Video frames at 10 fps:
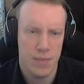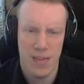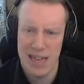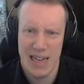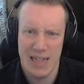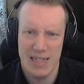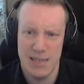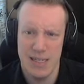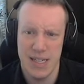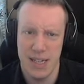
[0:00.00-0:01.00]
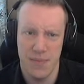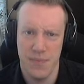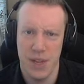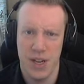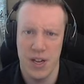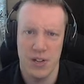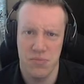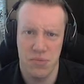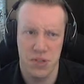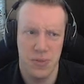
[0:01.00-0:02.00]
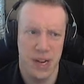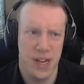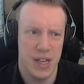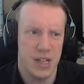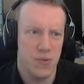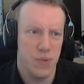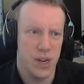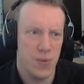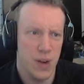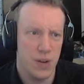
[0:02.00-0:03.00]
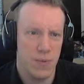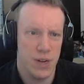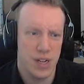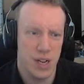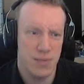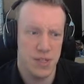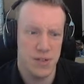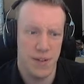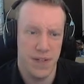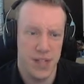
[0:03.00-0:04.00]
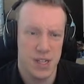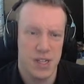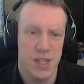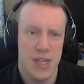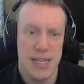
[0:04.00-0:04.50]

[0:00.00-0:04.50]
But yeah, see, Zubat is really weak when it comes to defenses.